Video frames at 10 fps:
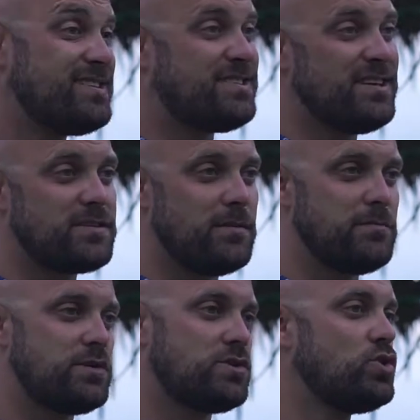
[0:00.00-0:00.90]

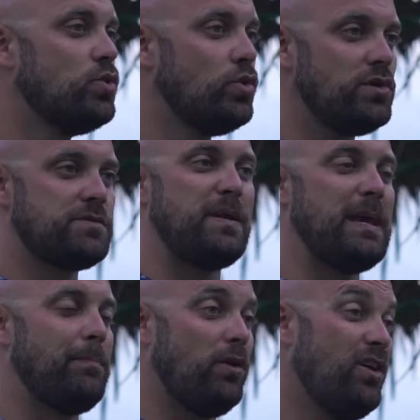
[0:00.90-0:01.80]
Systems, tools,
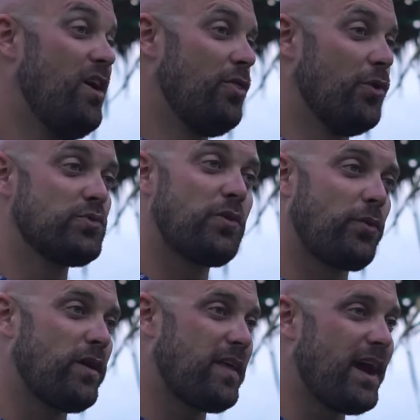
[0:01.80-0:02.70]
people. Those are the
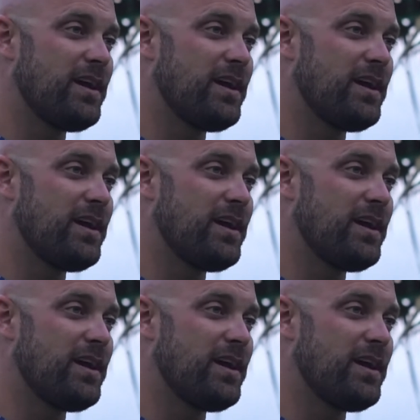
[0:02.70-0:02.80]
3 that I